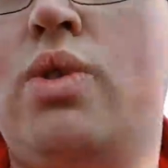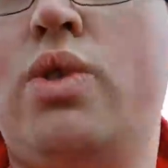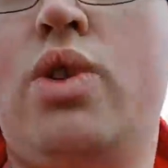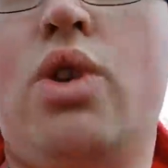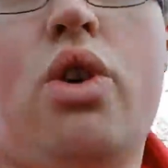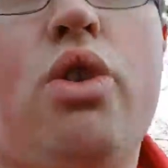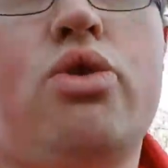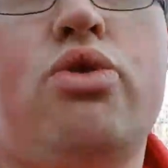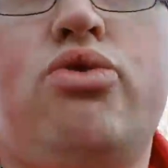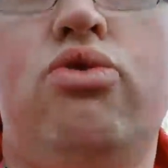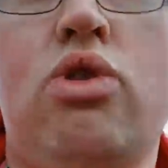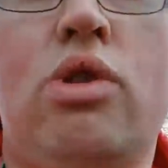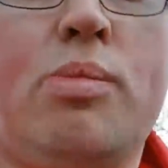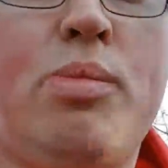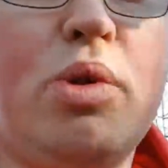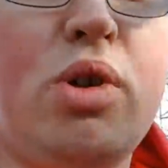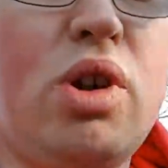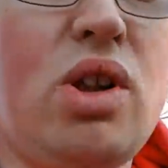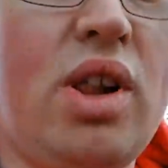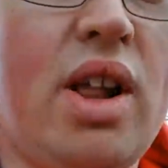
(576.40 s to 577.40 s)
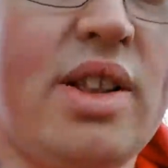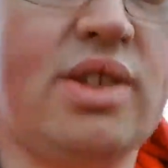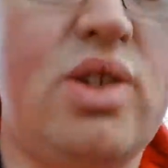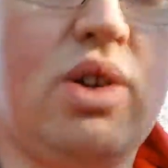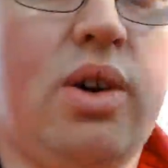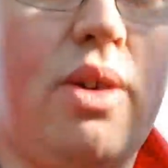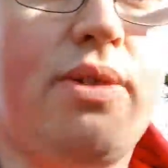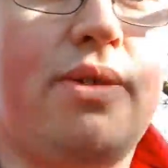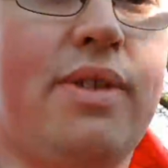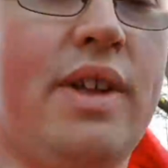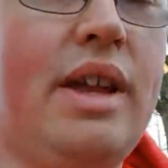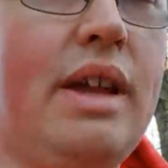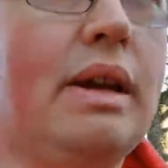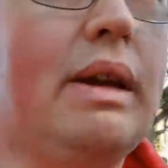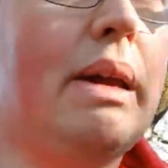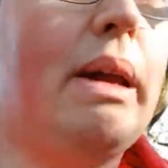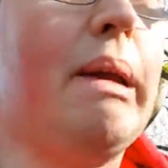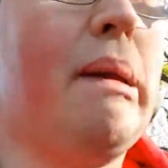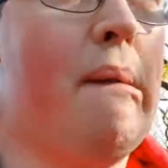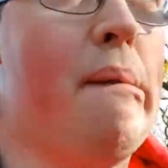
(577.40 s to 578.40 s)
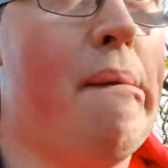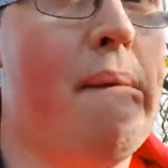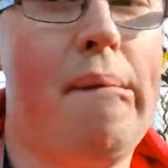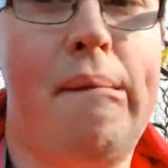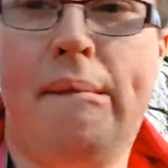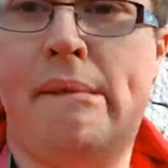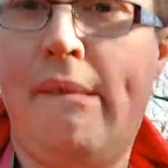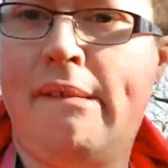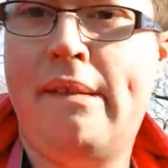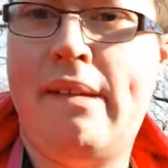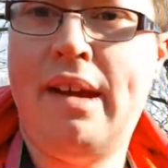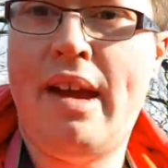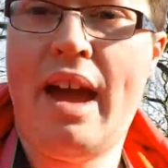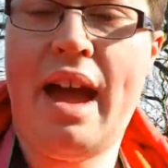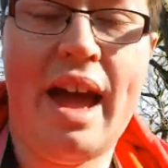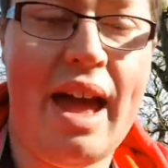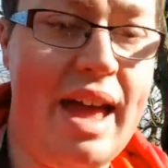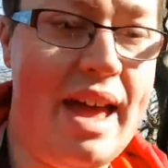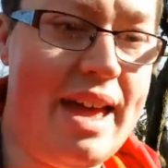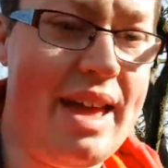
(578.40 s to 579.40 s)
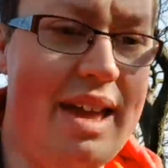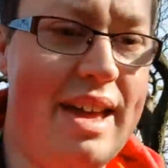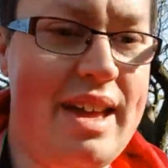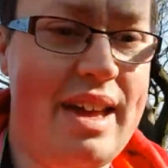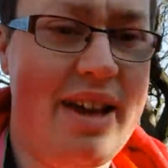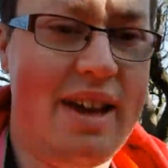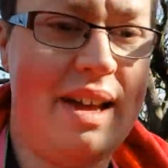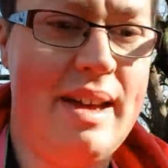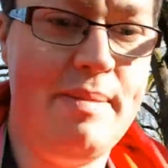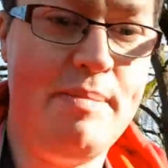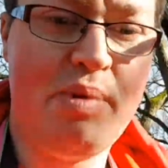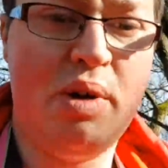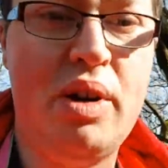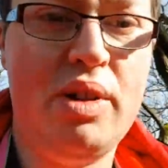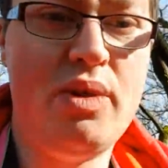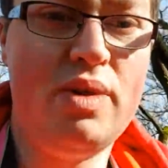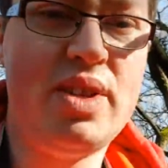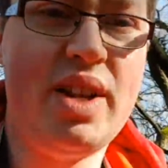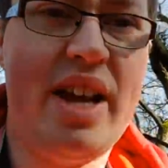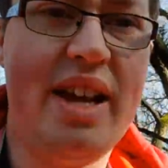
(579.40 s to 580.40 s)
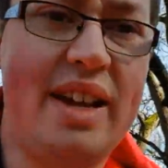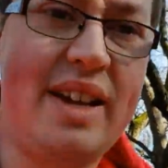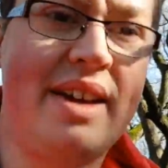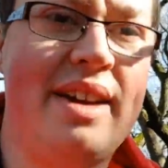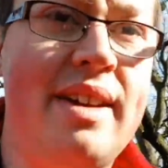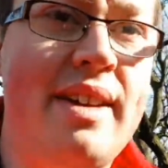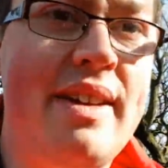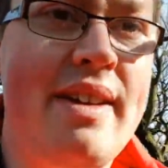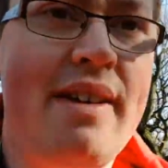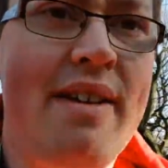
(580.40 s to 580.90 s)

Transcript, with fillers: there were no trouble, I don't think. Uh, but there was, like,